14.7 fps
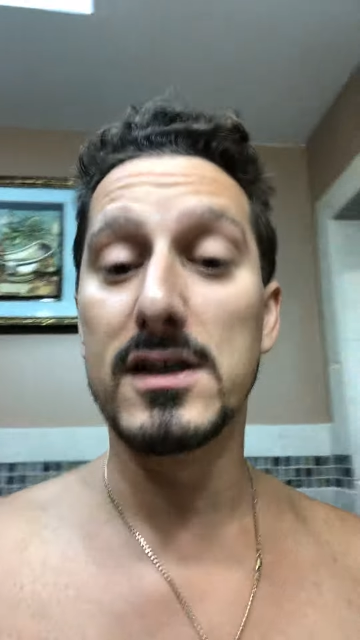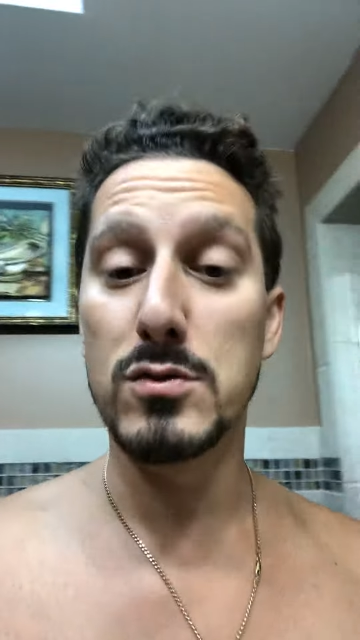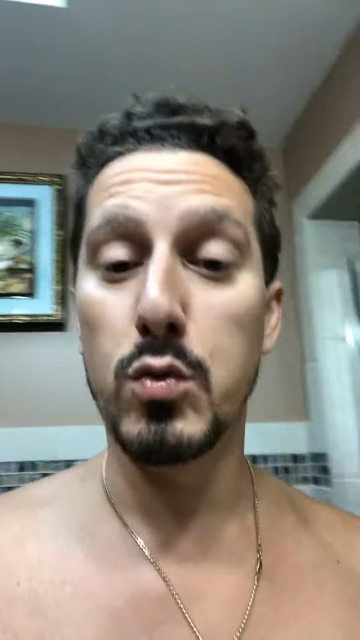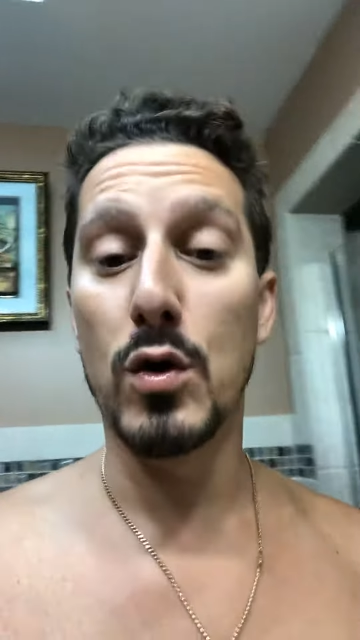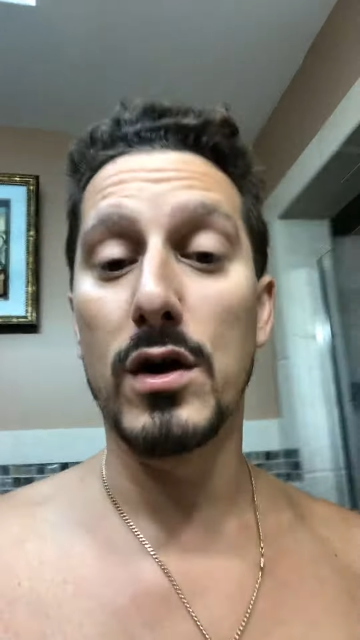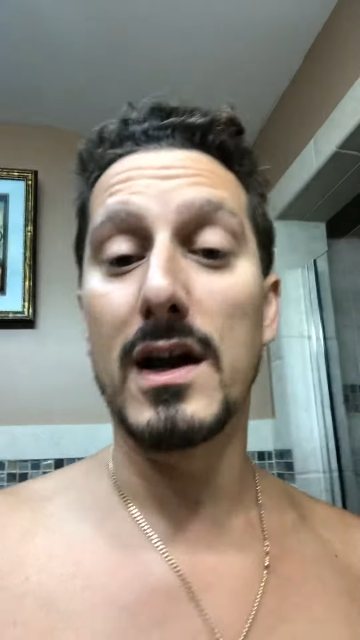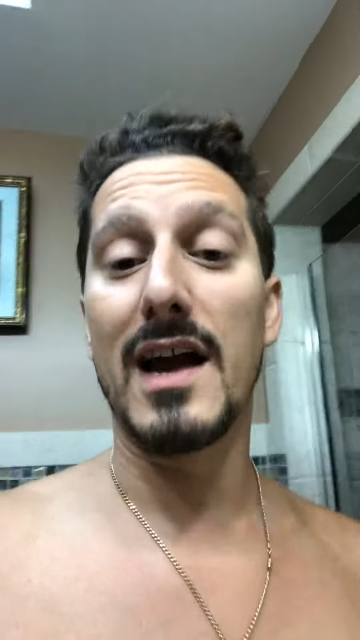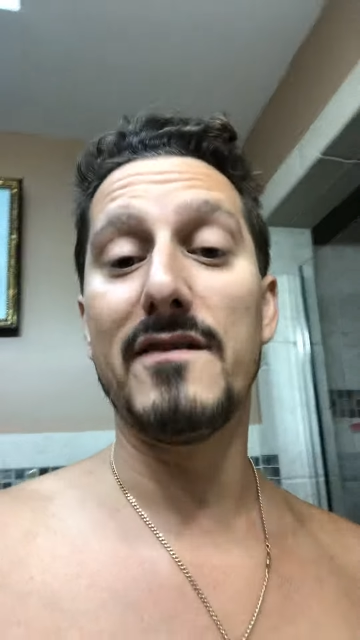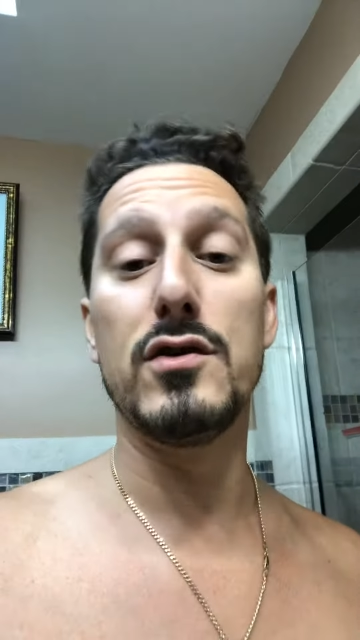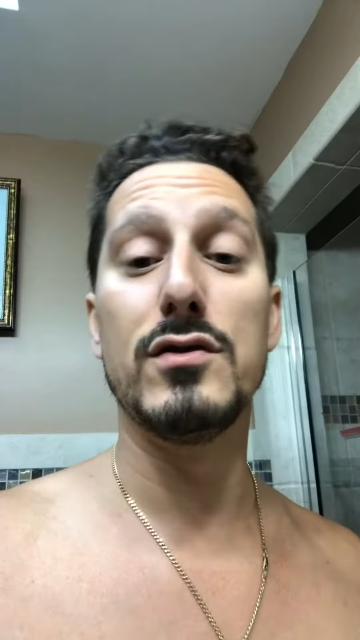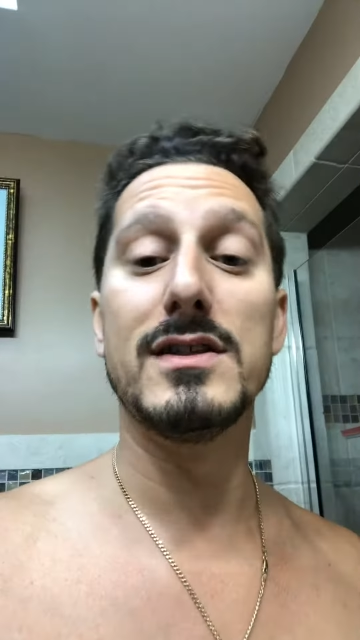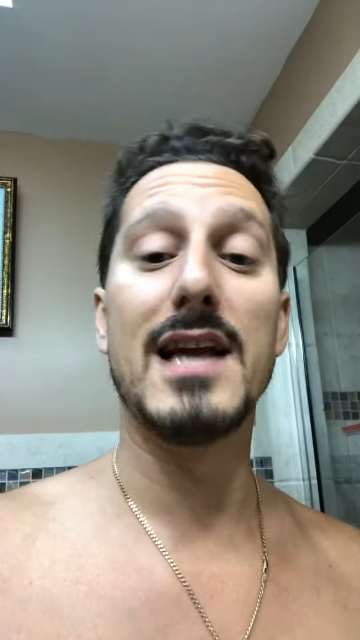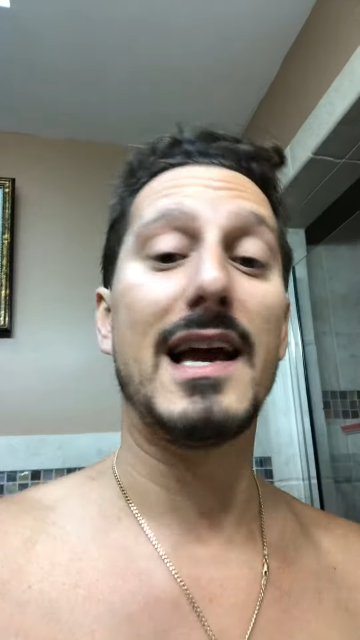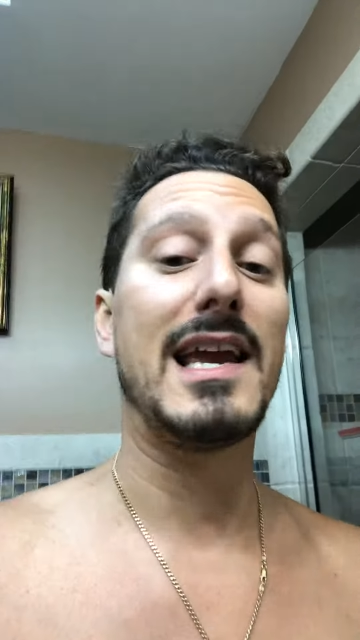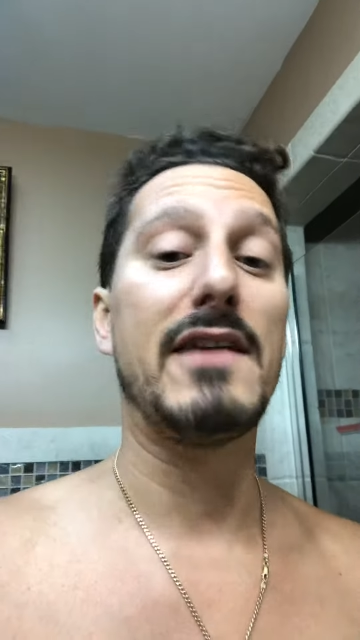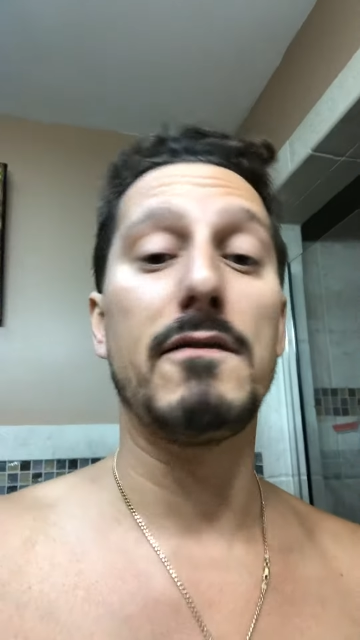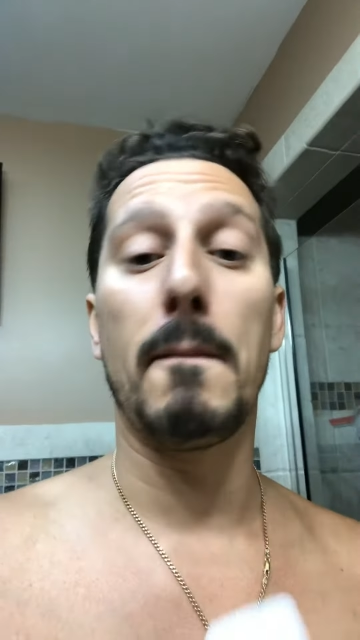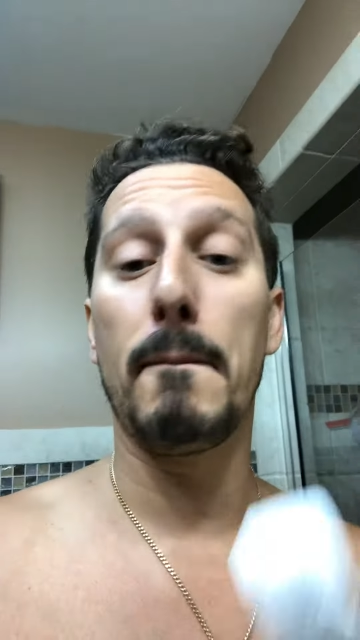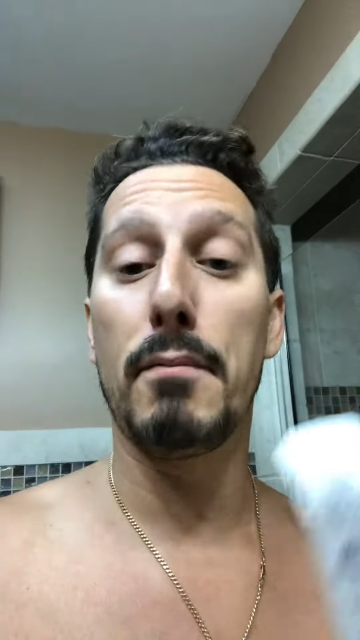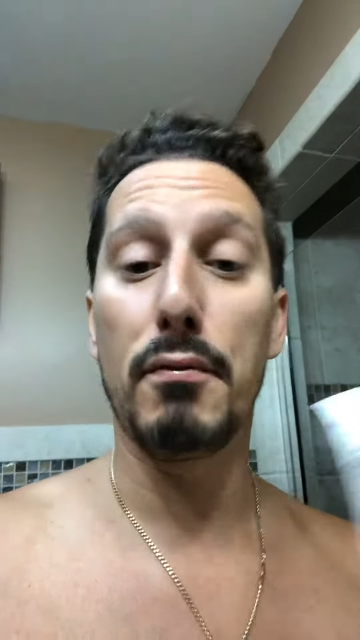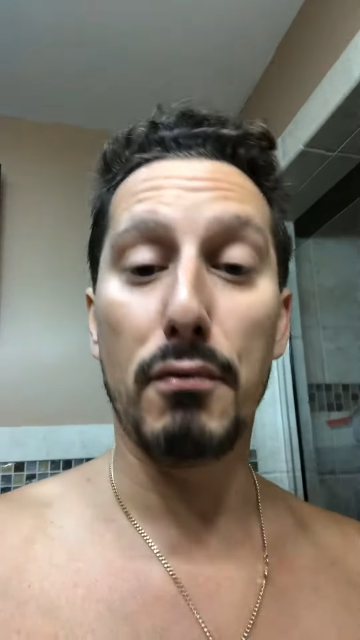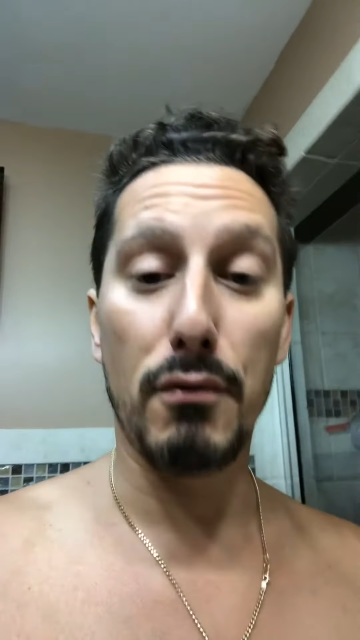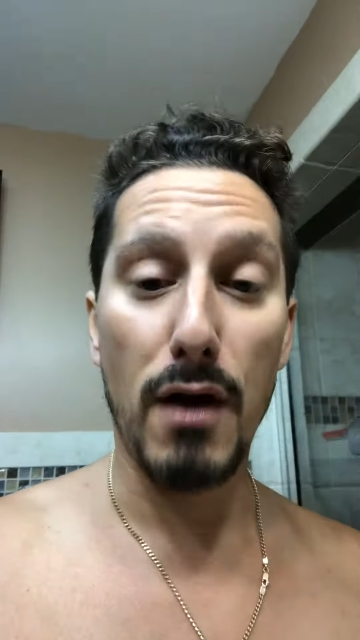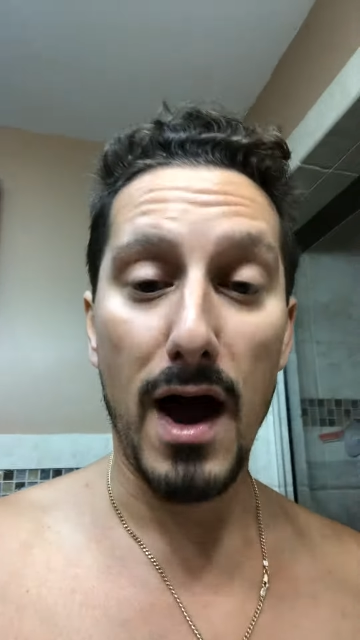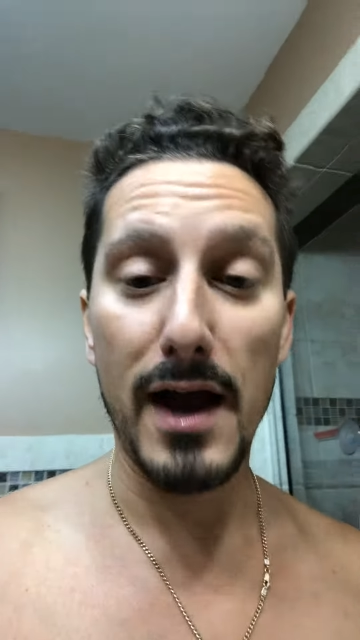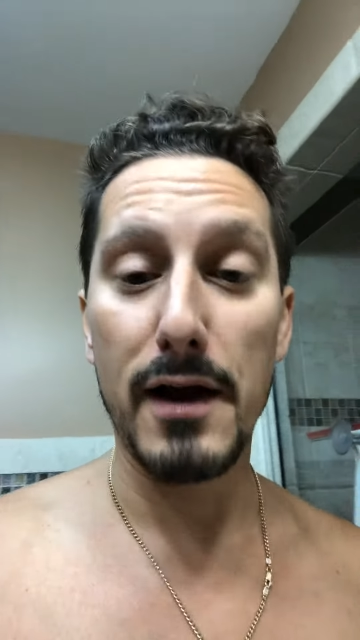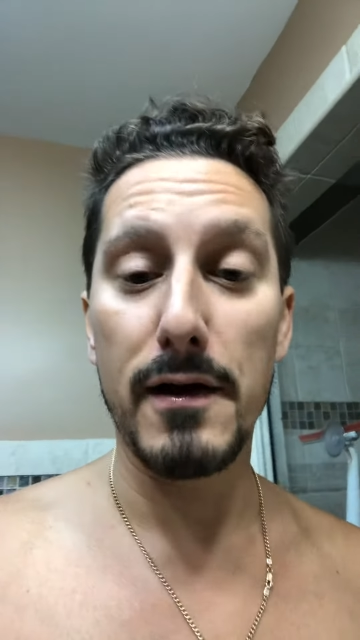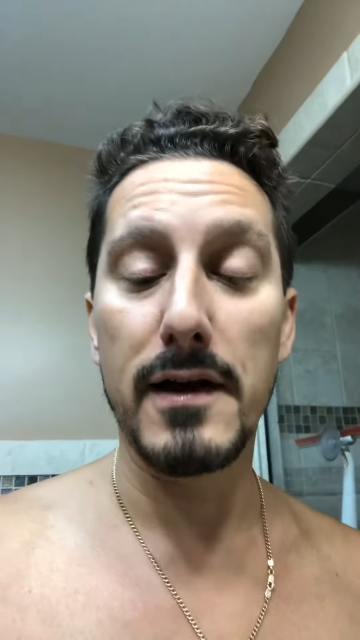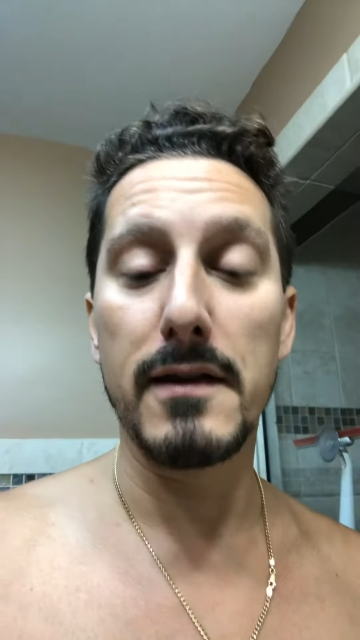work. I've used that even
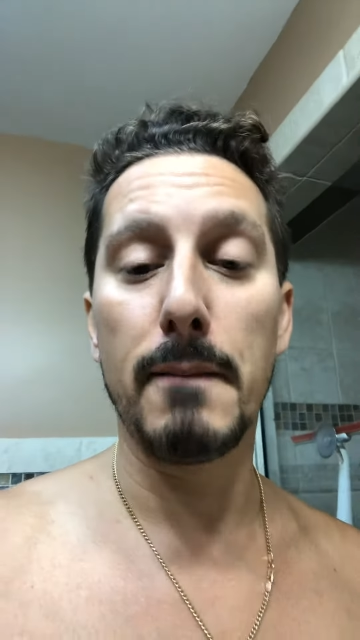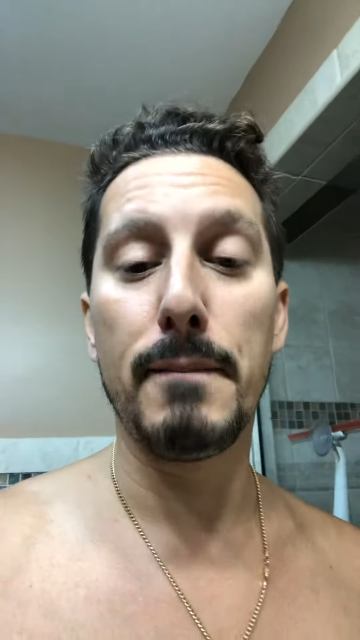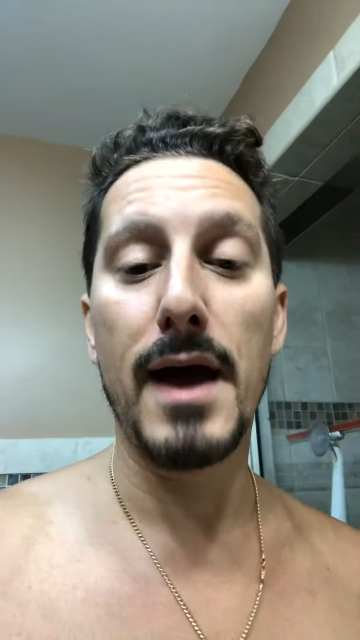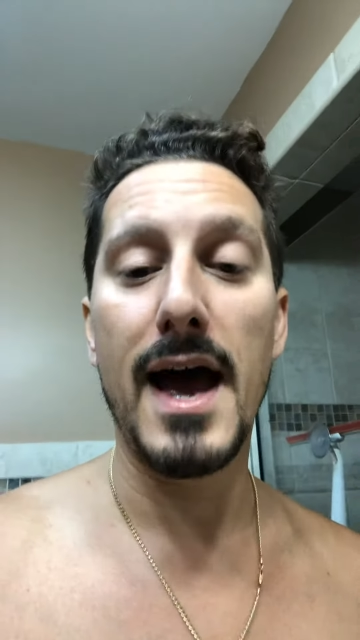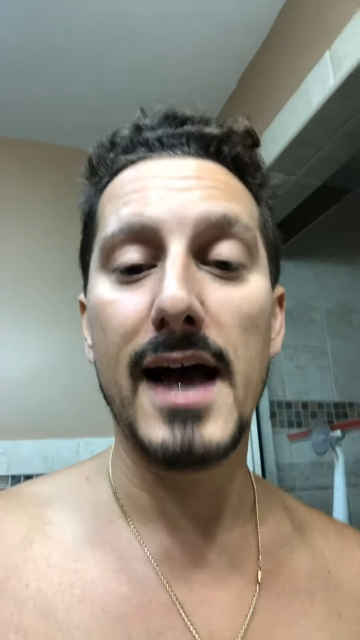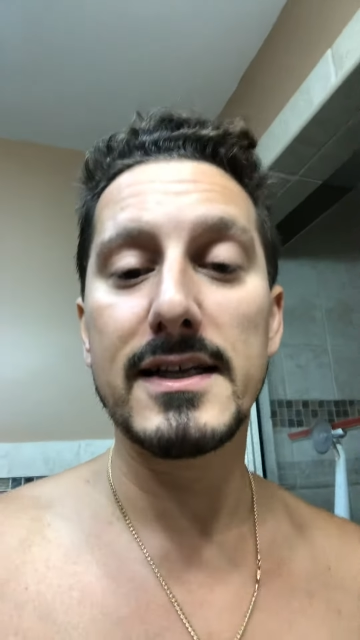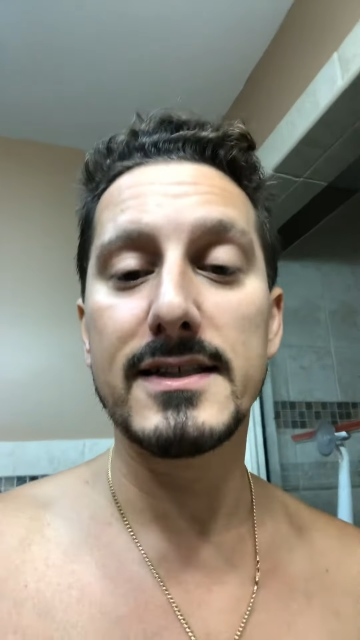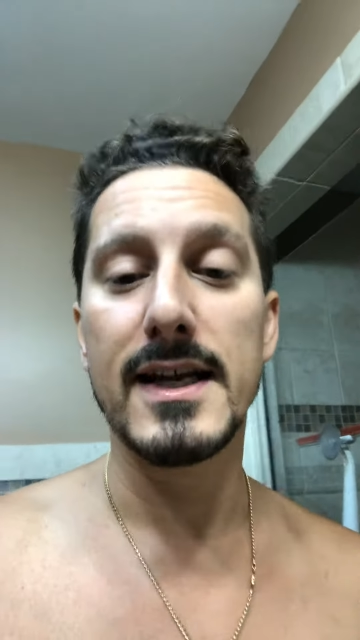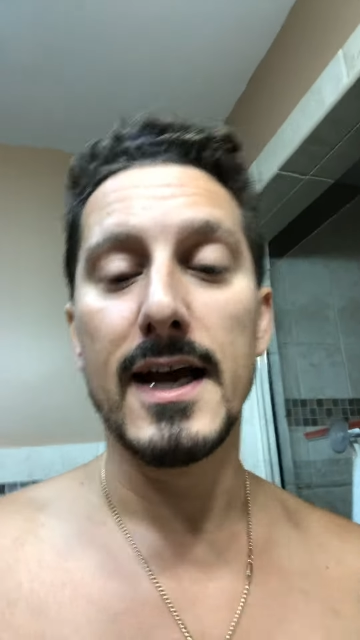prior in the past,